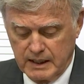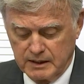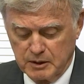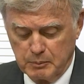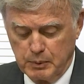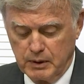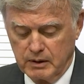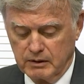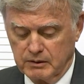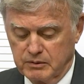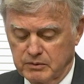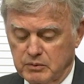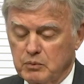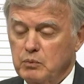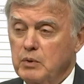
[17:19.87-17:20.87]
and the
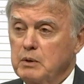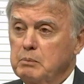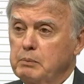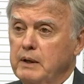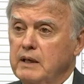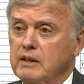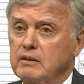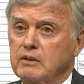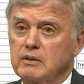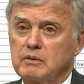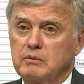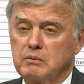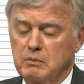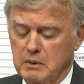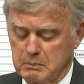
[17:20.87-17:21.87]
park's repair
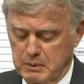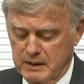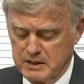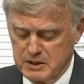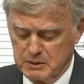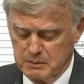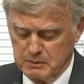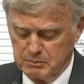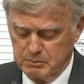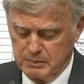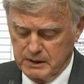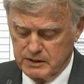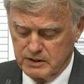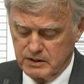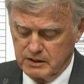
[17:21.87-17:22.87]
and replacement
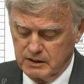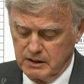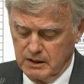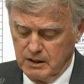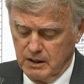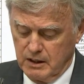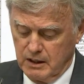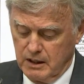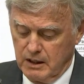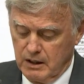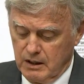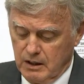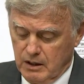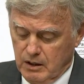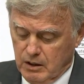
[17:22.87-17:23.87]
budget.
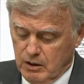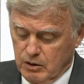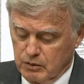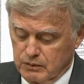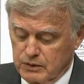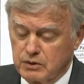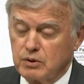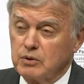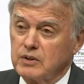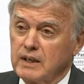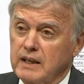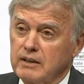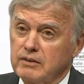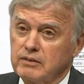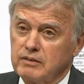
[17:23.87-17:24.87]
Over
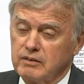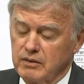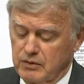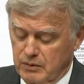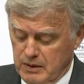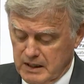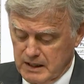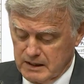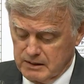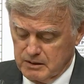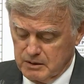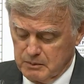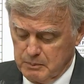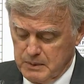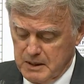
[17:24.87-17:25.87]

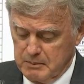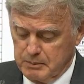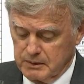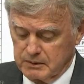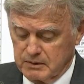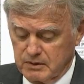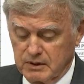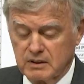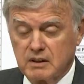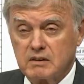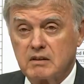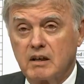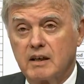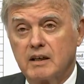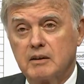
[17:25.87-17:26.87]
2,300 people took the
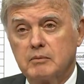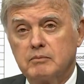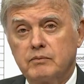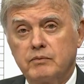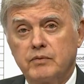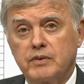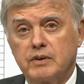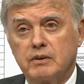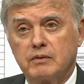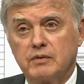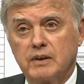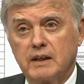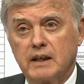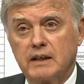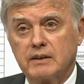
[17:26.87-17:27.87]
time to
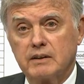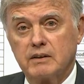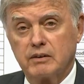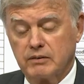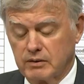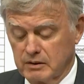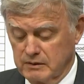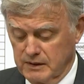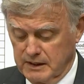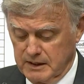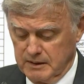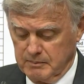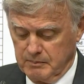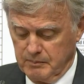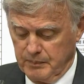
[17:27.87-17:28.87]
fill out the
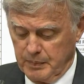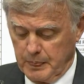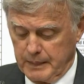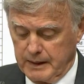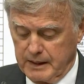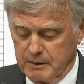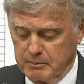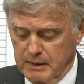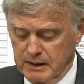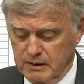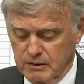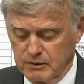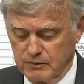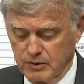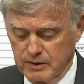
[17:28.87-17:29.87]
survey and
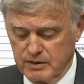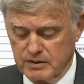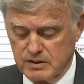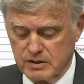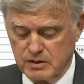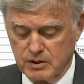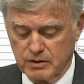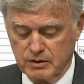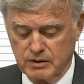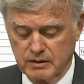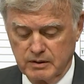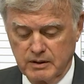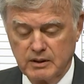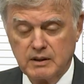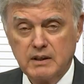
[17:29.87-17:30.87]
make their voices
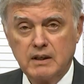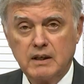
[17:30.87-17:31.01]
heard.